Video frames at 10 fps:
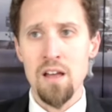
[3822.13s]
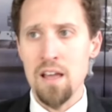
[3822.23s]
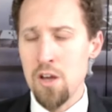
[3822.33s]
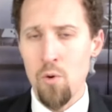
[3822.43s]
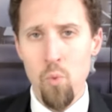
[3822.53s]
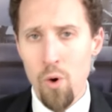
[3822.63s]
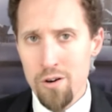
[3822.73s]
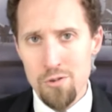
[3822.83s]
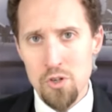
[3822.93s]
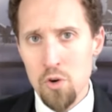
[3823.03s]
You have one
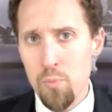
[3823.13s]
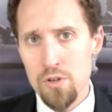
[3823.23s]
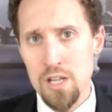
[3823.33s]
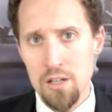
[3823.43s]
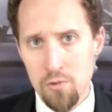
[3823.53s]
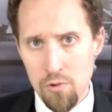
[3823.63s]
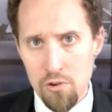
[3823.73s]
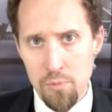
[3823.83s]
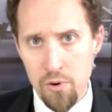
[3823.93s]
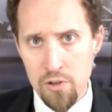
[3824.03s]
or 2%
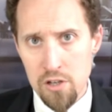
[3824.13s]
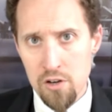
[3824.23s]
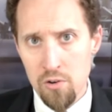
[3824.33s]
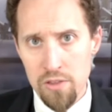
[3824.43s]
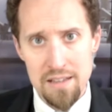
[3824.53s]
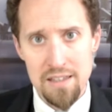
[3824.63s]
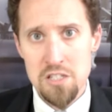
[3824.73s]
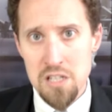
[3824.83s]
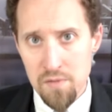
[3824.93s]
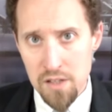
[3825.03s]
growth per year that
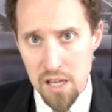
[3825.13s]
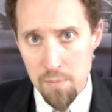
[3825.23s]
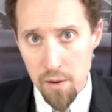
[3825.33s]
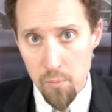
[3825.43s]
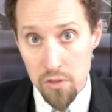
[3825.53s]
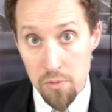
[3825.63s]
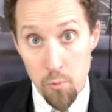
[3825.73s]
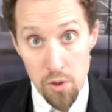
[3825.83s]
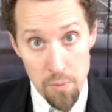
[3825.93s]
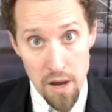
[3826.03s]
doesn't even keep up with,
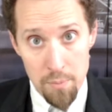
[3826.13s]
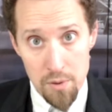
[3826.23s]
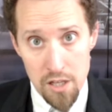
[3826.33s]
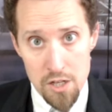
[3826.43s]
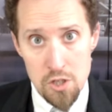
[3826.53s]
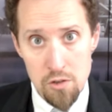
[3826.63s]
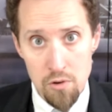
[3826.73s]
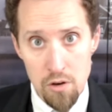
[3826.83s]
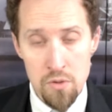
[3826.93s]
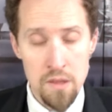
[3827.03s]
with population
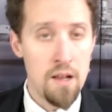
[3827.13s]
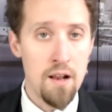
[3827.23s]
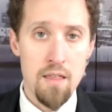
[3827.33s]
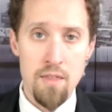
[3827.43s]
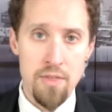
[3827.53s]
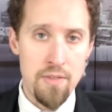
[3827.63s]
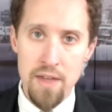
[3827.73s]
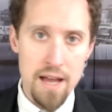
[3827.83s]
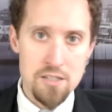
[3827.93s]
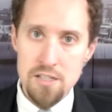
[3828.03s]
growth. Th-
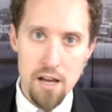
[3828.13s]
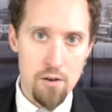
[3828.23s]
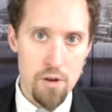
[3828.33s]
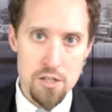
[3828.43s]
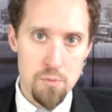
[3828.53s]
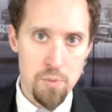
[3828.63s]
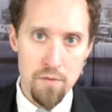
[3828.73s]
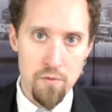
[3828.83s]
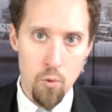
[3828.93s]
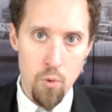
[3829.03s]
that's not a recipe
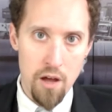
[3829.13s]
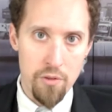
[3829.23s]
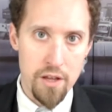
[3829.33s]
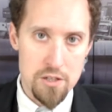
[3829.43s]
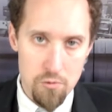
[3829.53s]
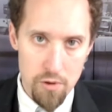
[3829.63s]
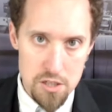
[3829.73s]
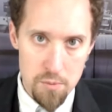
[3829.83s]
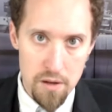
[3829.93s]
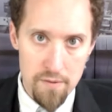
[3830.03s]
for wealth. That's a
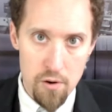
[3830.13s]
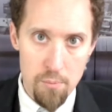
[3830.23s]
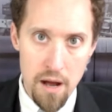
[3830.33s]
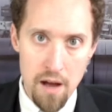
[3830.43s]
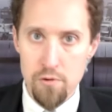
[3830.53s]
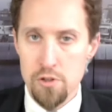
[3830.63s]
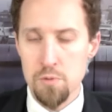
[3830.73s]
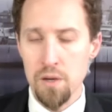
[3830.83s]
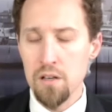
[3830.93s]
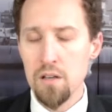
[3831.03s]
recipe for
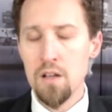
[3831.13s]
impoverishment.